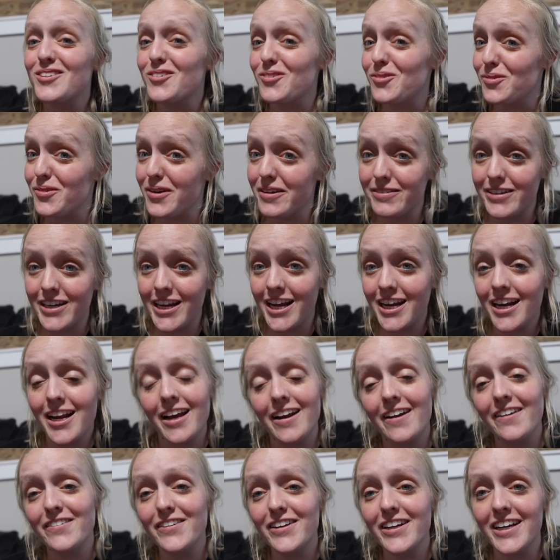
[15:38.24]
riveting
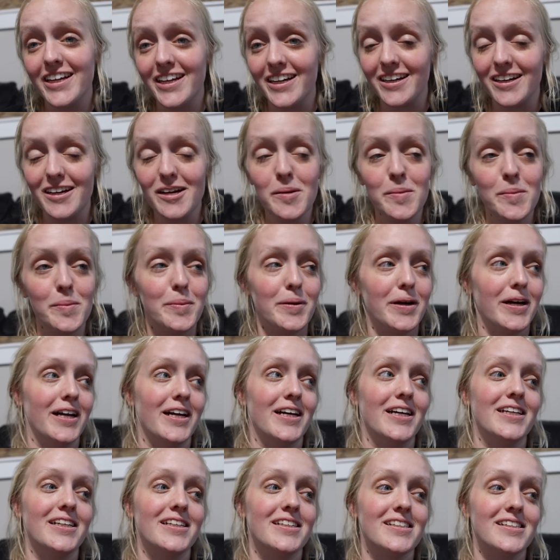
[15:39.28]
night over here,
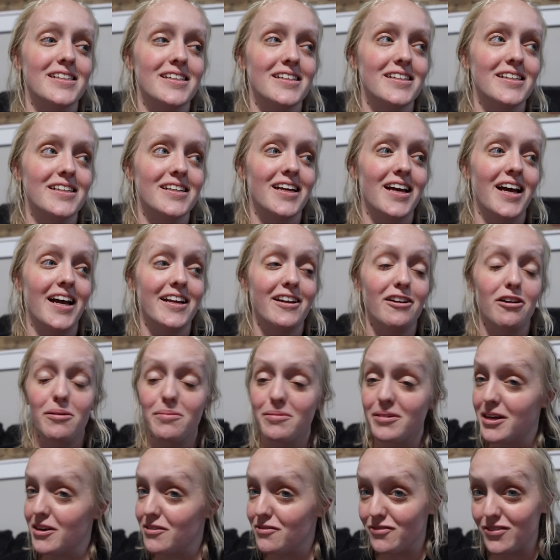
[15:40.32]
but I know
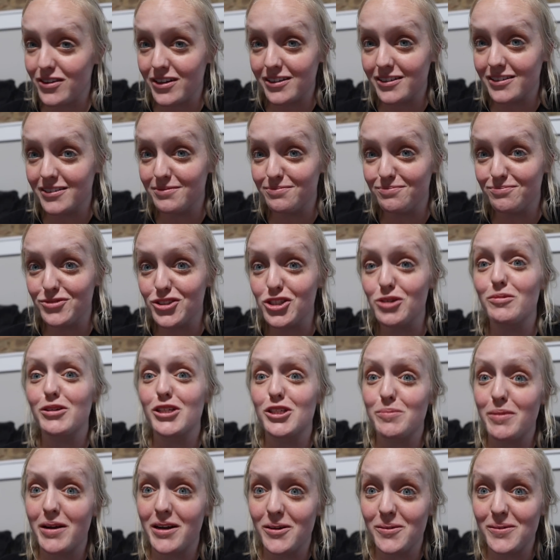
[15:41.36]
I'm gonna feel so
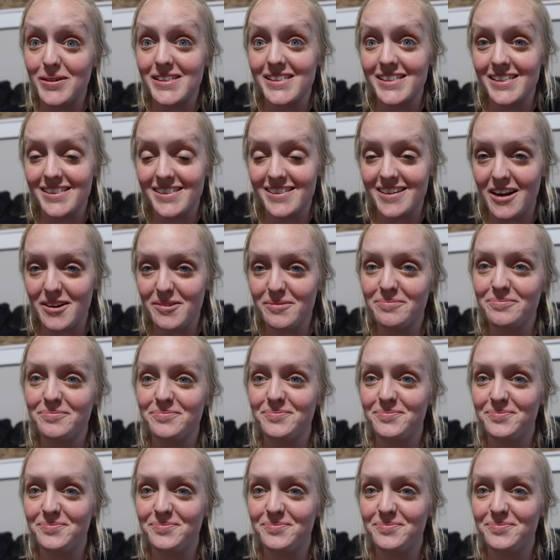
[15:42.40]
much better once it's done.